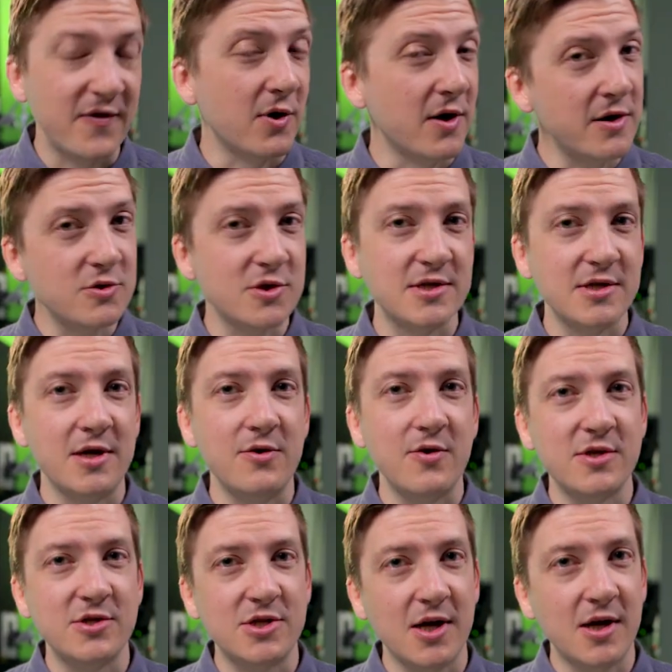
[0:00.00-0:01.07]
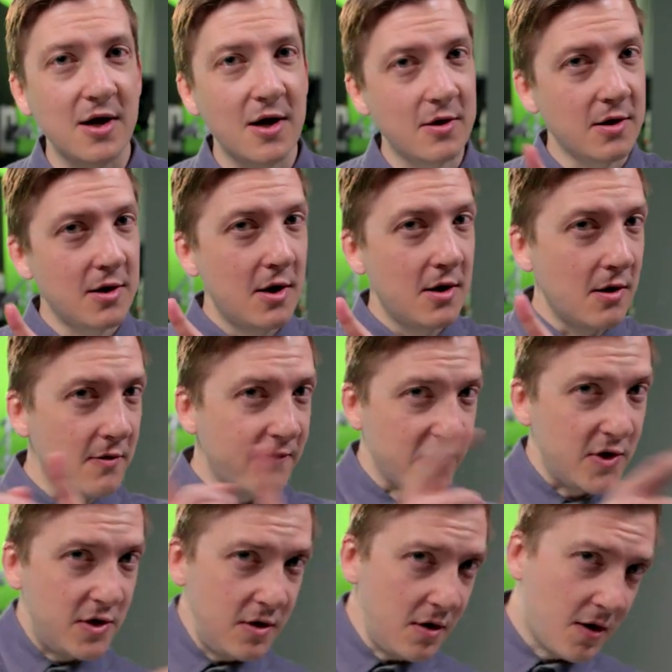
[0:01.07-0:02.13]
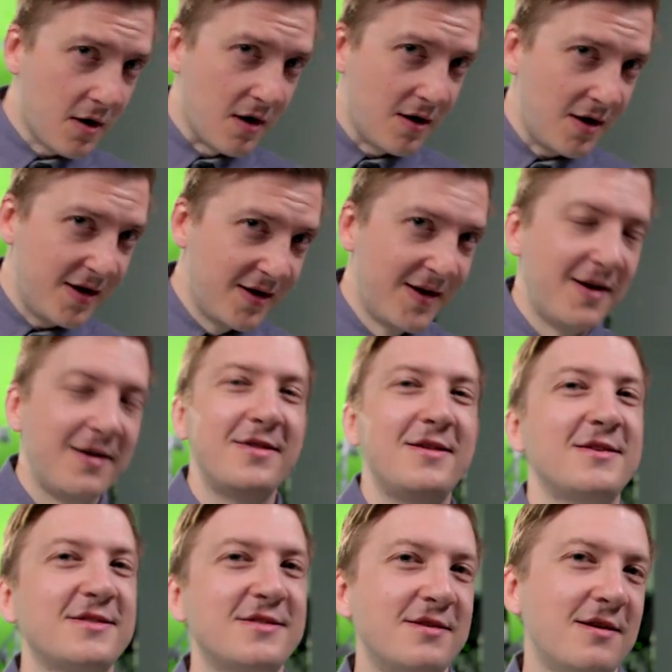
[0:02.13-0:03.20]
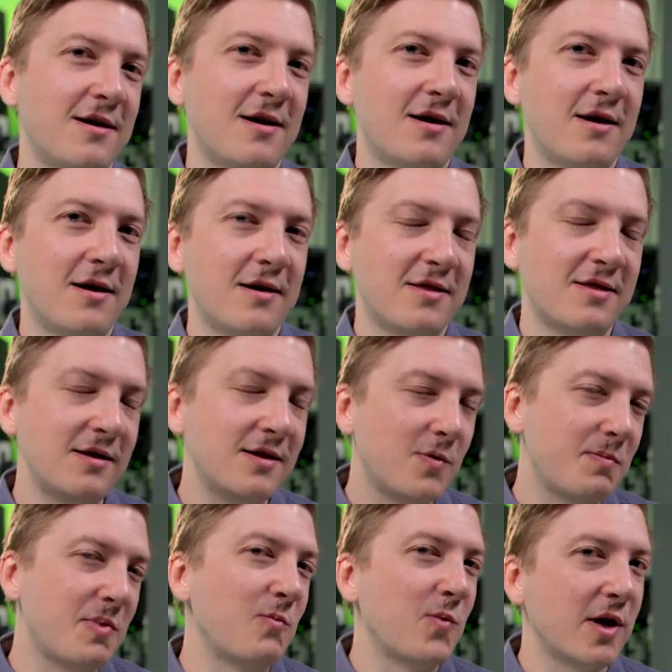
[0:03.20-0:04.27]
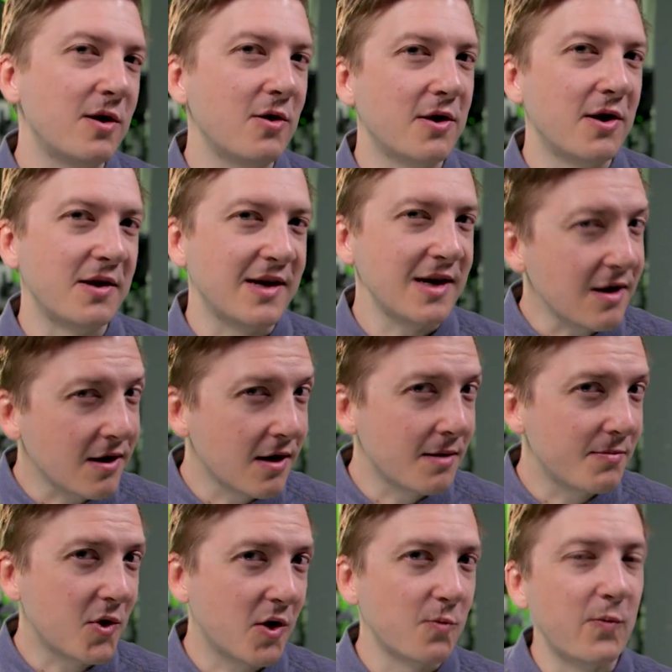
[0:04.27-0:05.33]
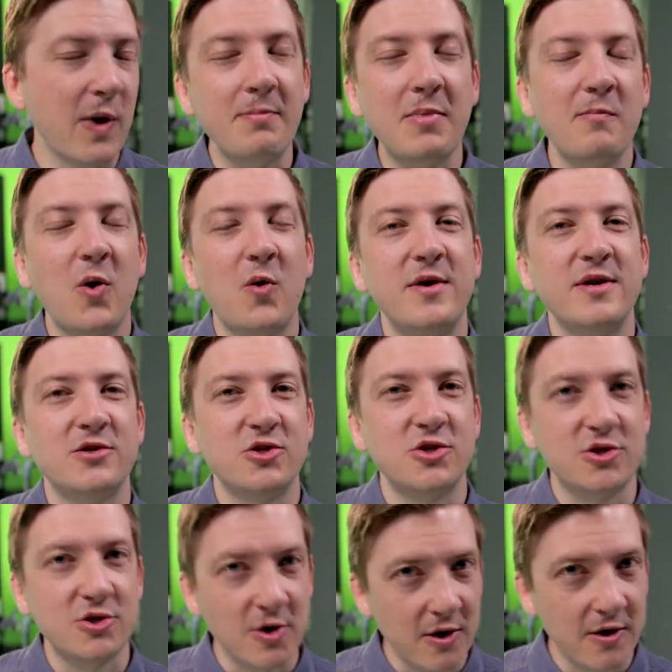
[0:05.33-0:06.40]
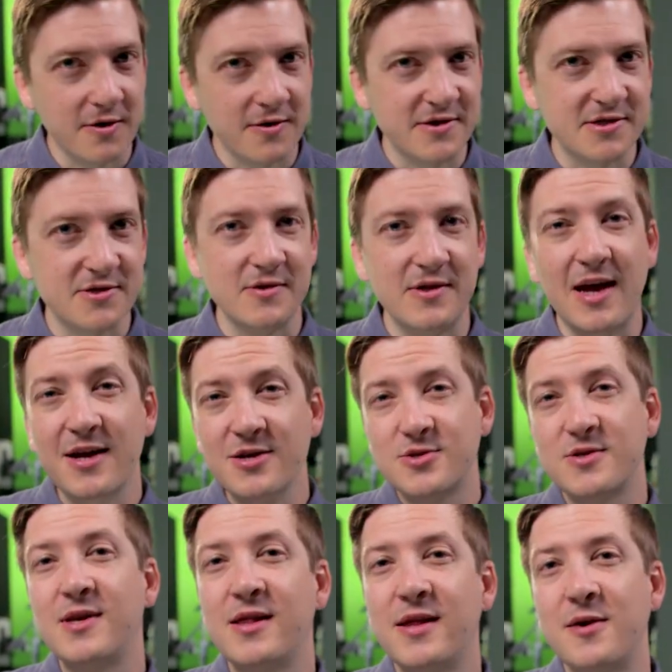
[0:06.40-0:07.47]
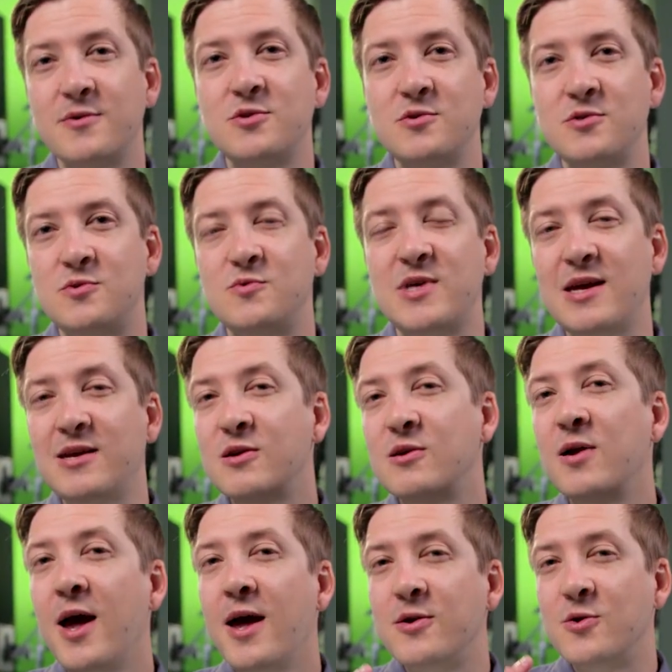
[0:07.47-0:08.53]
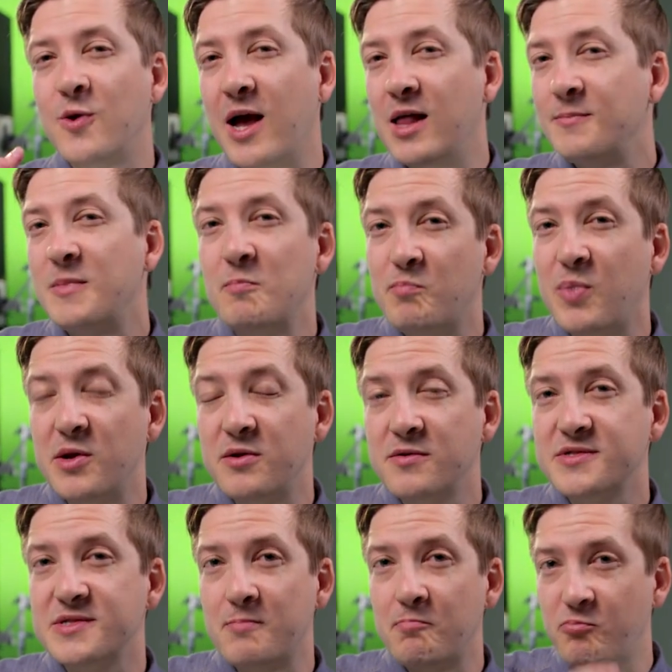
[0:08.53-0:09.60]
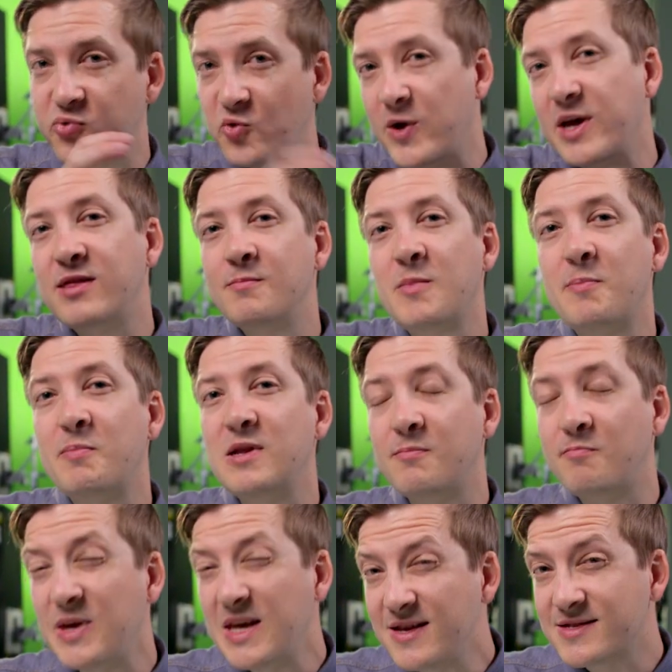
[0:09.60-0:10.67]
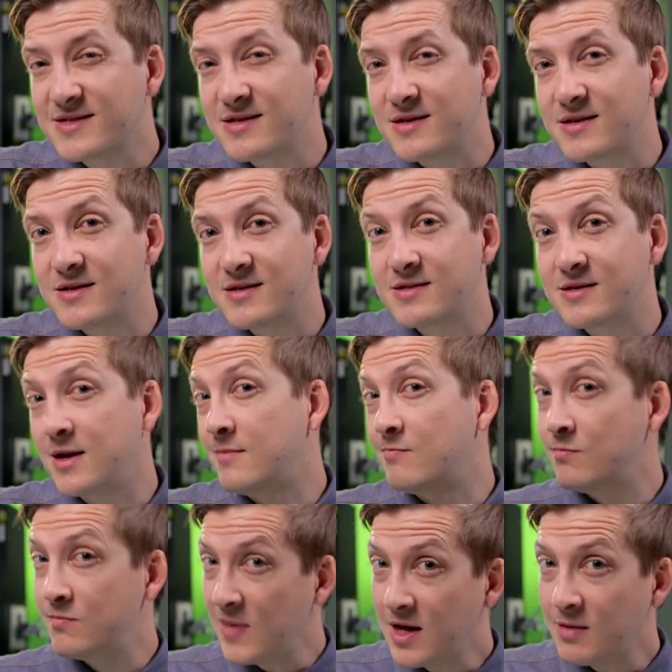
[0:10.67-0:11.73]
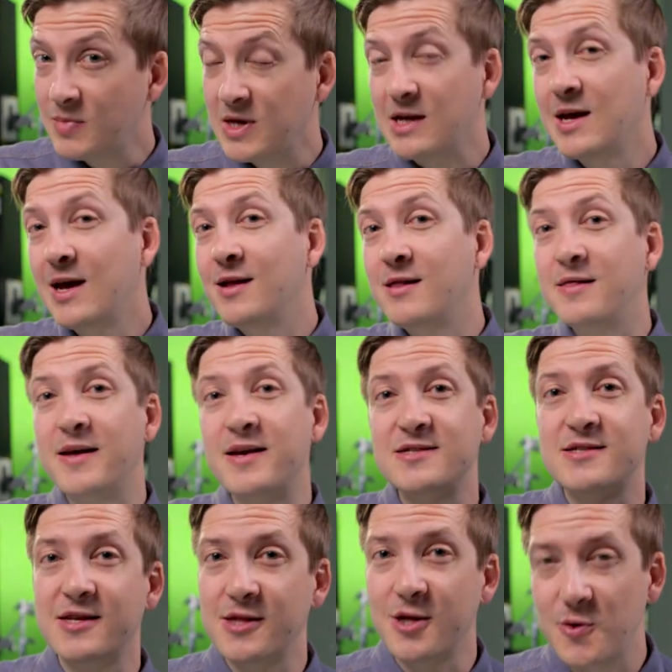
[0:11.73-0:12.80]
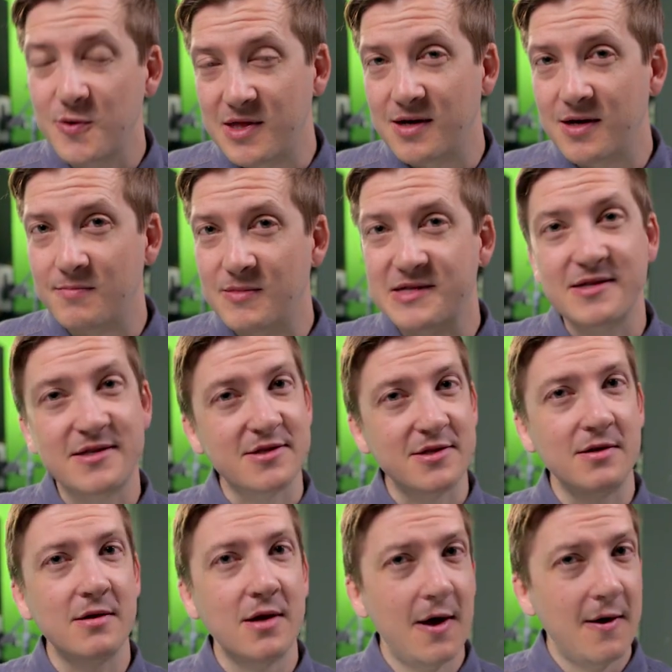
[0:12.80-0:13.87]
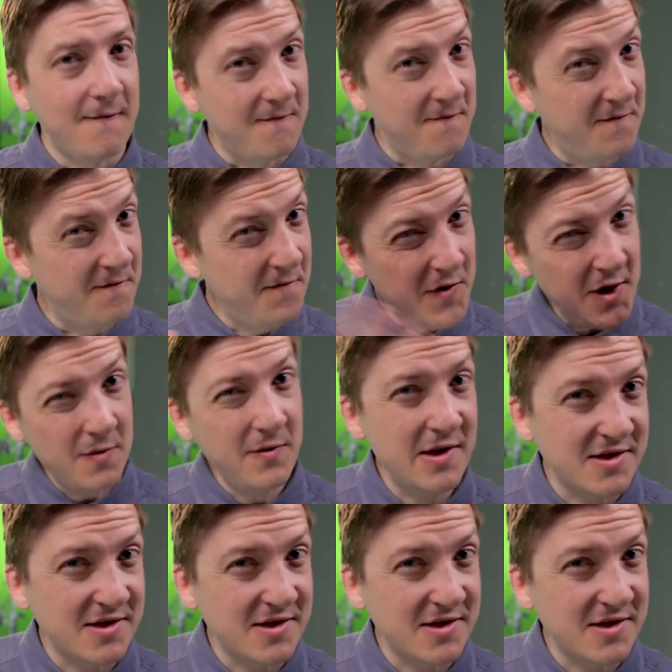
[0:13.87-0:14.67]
you're interested, you can check out over here this uh, thing that we've been working on on GitHub called Web Component Shards. So that actually allows you to take your, your element bundles and break them up into pieces and maybe lazy load them. This is still very